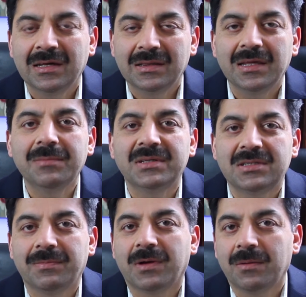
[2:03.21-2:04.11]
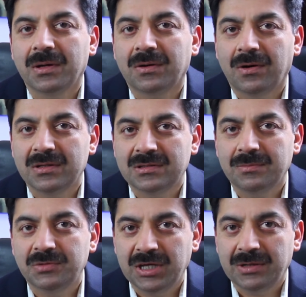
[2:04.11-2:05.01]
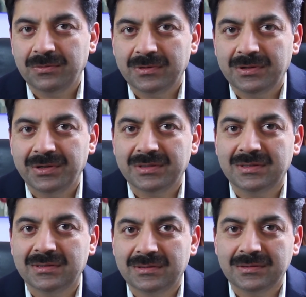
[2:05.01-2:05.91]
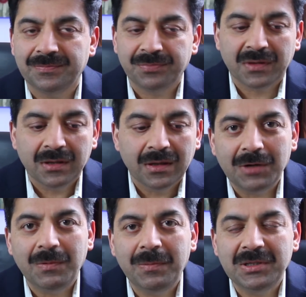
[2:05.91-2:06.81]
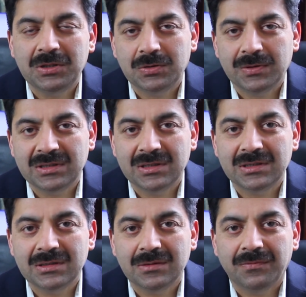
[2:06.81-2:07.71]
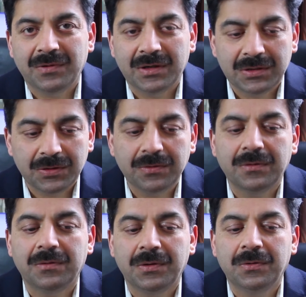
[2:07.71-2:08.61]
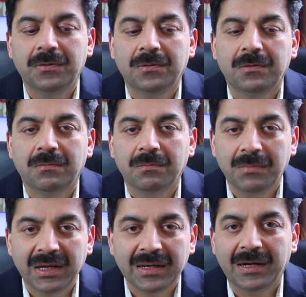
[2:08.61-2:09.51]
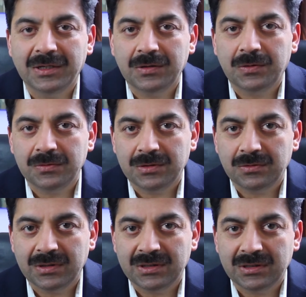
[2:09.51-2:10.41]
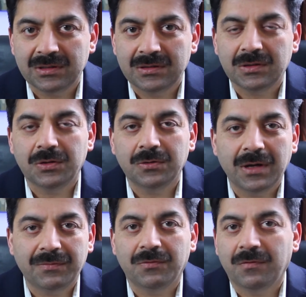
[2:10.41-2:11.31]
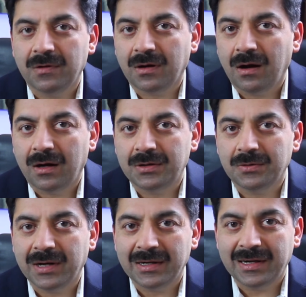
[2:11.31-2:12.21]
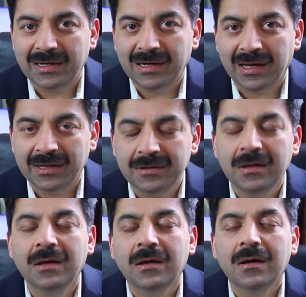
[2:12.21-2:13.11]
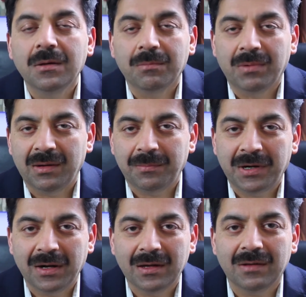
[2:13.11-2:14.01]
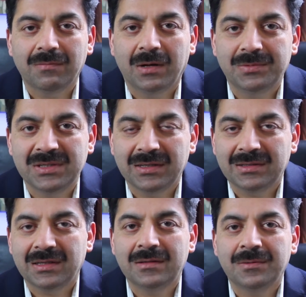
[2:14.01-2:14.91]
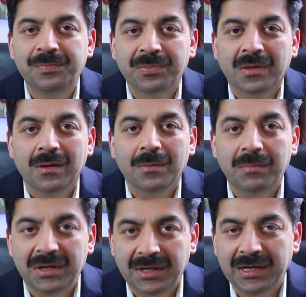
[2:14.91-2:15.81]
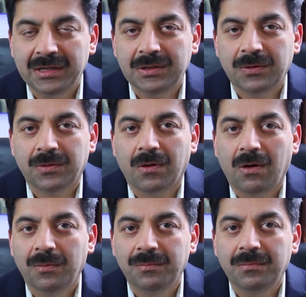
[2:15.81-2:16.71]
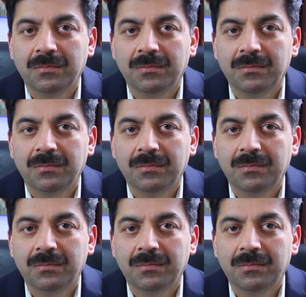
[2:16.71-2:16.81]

They must have come across some genuine reasons. There will be situations where you may get into situations you have to work hard to get deadline. But what Uncle Bob says is maintain your calm,